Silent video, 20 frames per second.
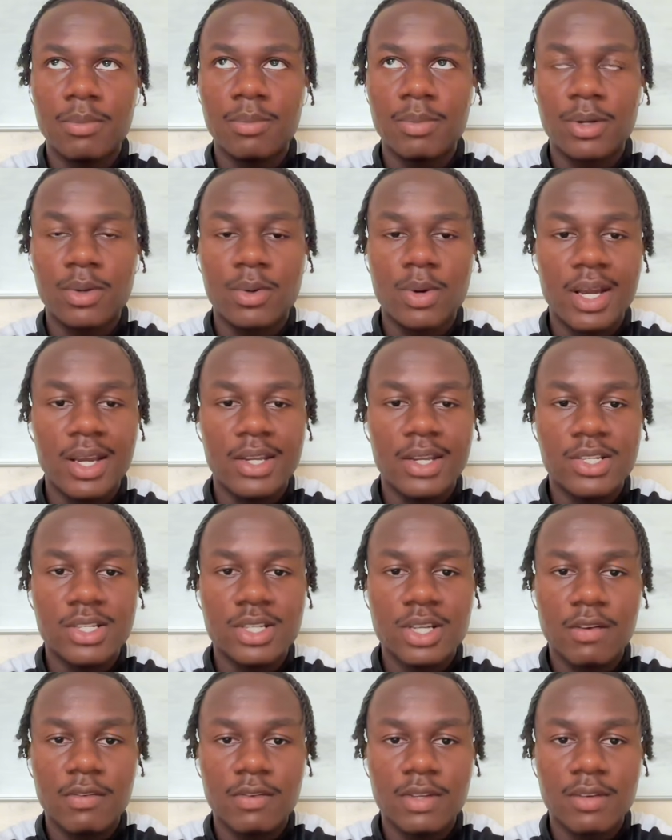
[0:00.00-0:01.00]
been quite
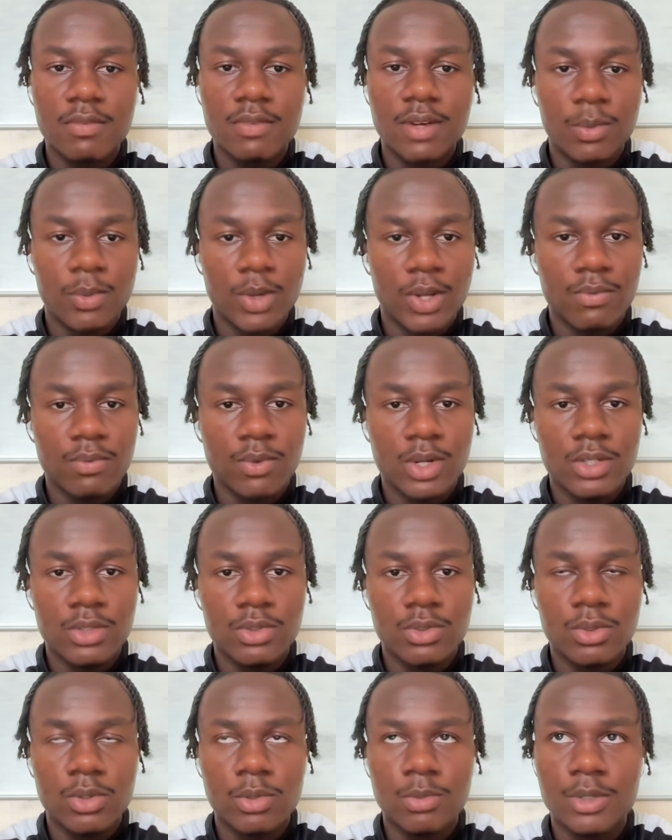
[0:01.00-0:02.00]
conservative and have won
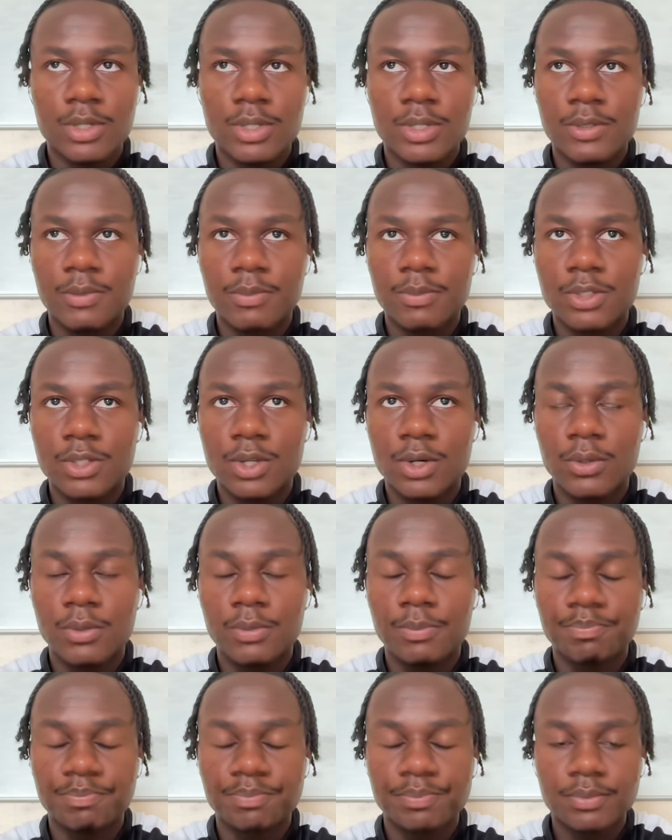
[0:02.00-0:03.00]
tournaments.
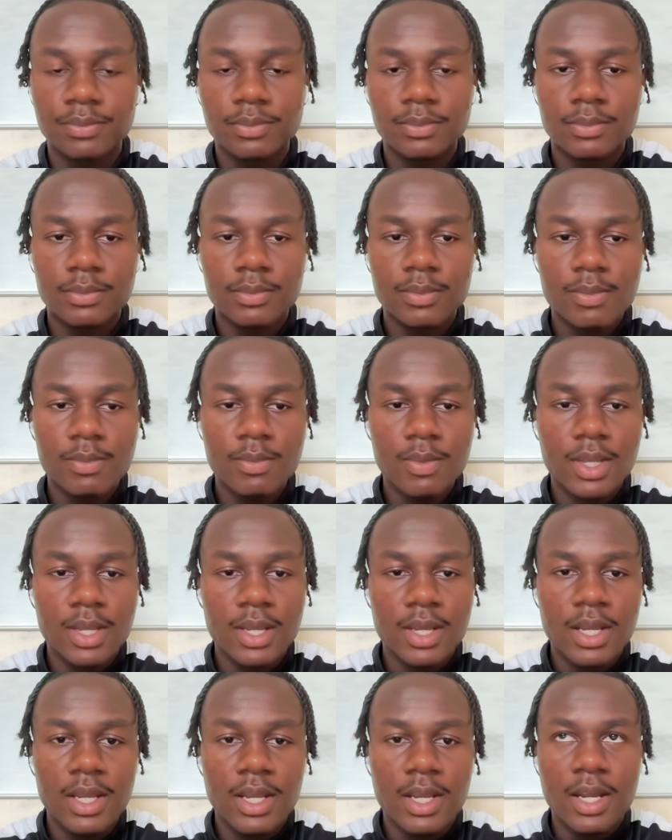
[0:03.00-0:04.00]
So
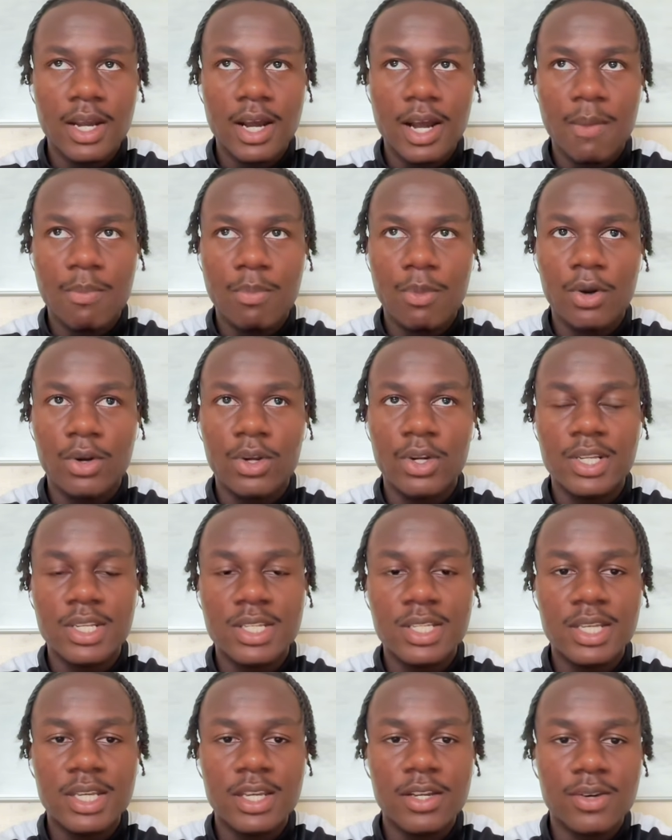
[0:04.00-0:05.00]
I'm not going to
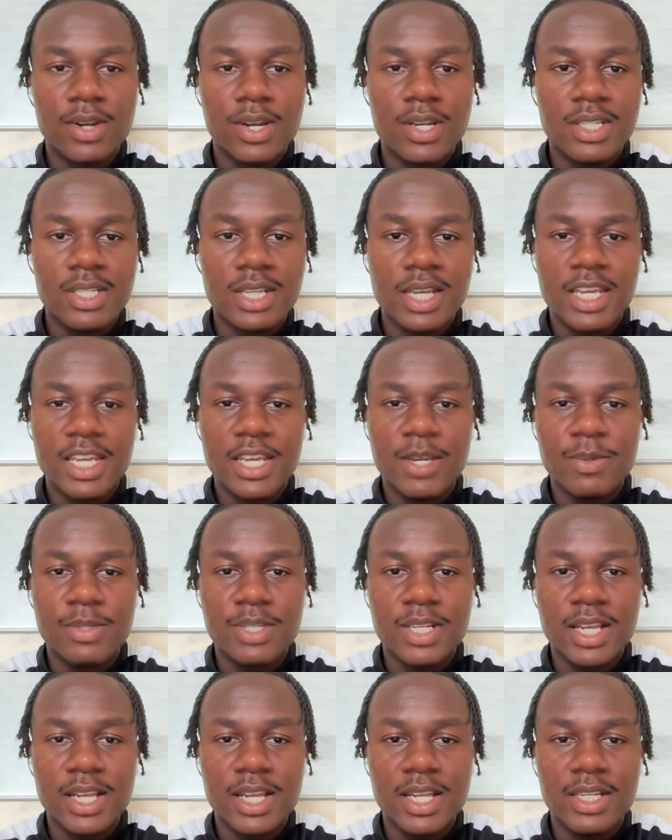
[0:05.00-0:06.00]
sit here and say he
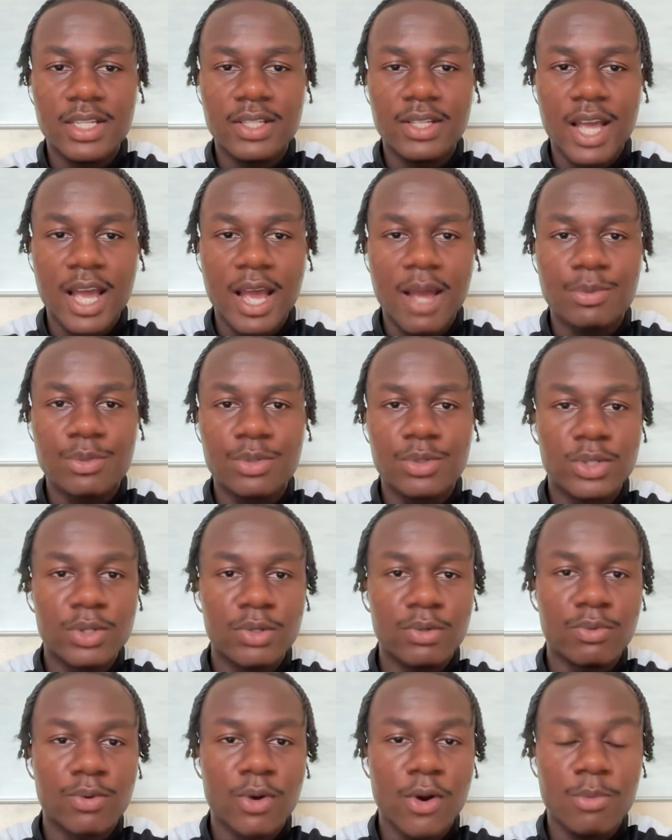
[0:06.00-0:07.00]
was
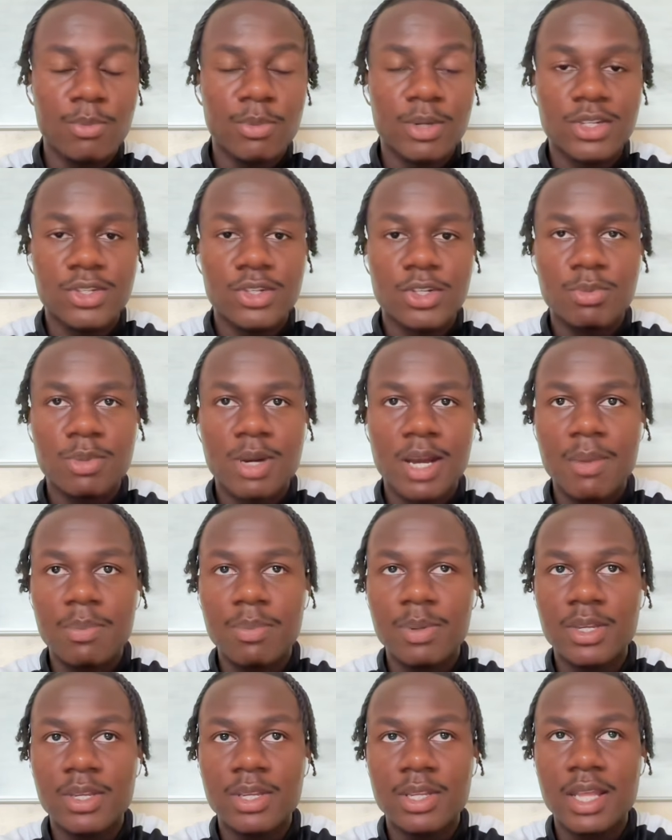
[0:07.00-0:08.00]
absolutely wrong, but it's just my
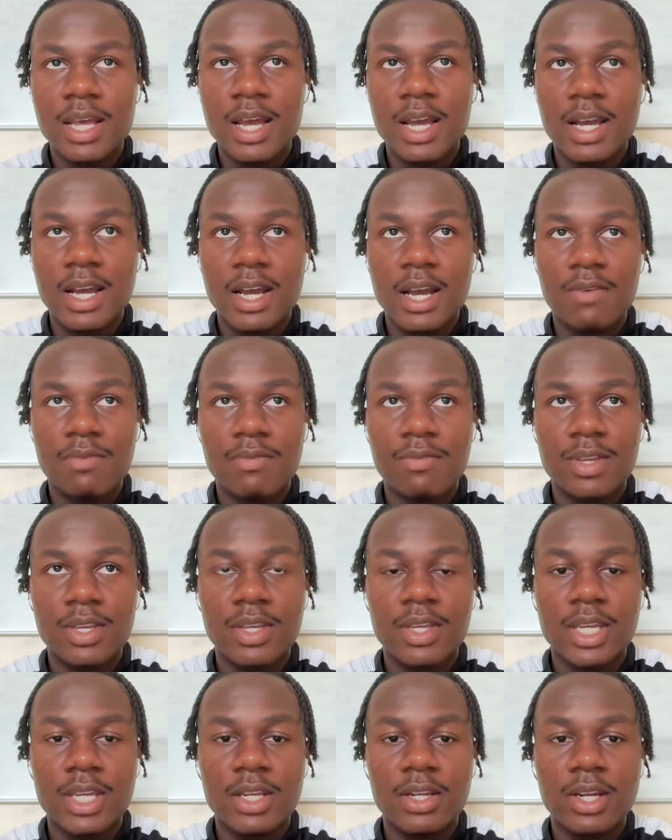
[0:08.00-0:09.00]
opinion that I
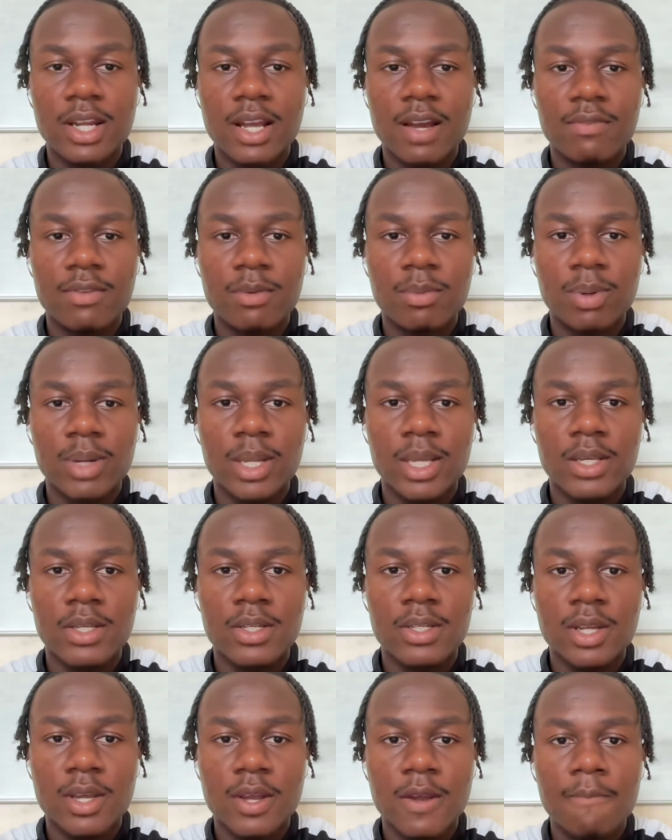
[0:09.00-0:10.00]
think England have the
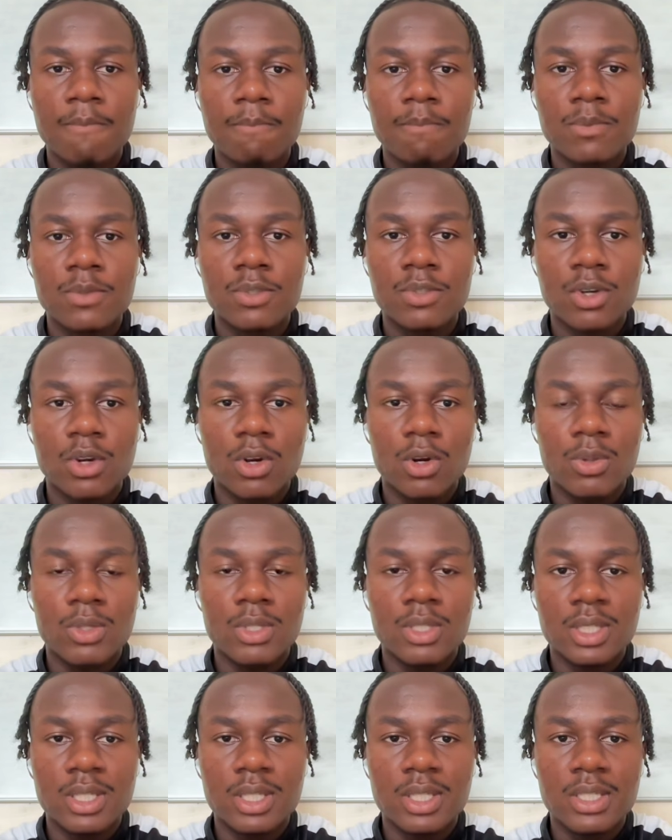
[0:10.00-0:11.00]
players to go
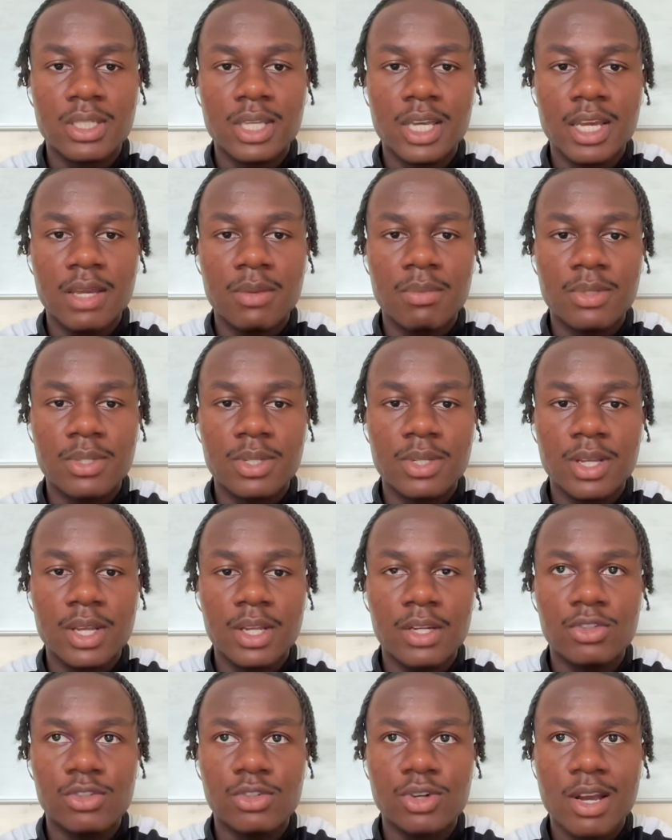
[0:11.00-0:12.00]
into these games
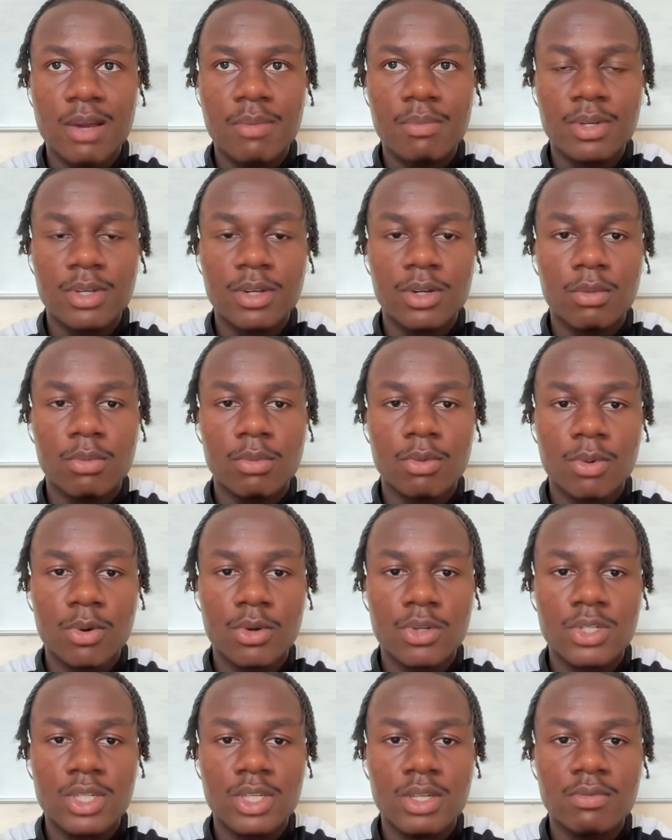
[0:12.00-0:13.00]
and try and be a lot more
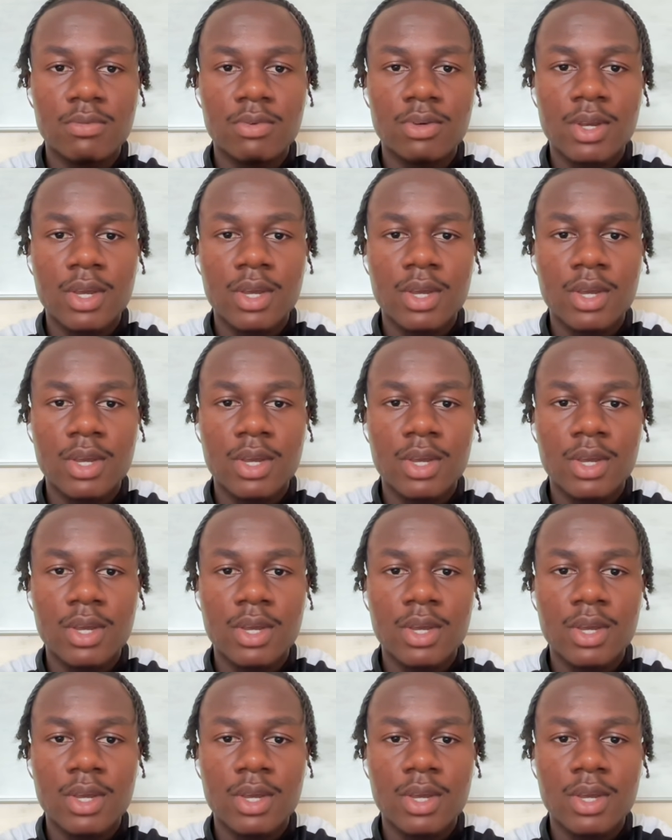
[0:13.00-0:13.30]
positive.